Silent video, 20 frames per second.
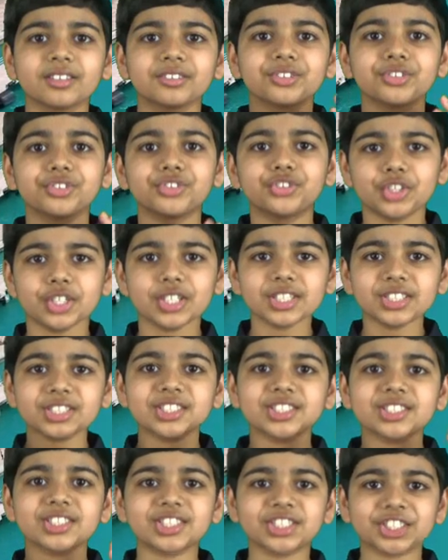This
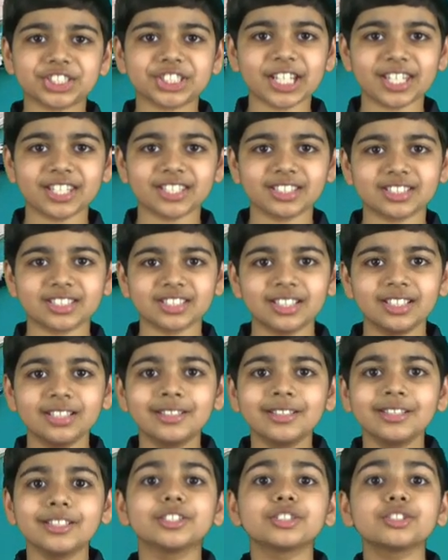state
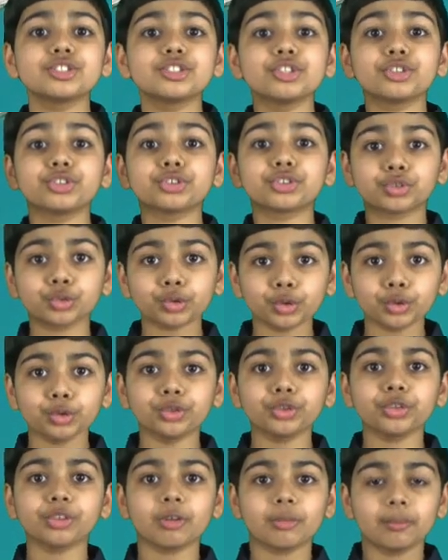is the
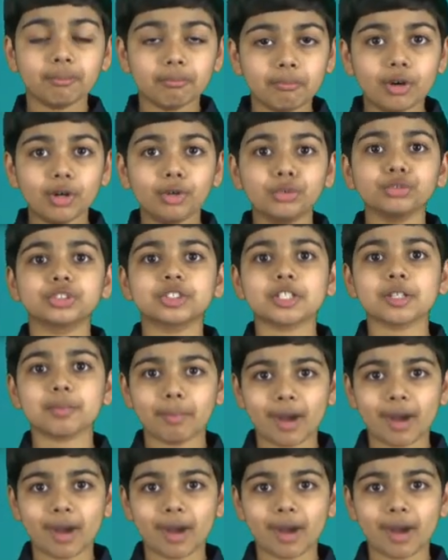third most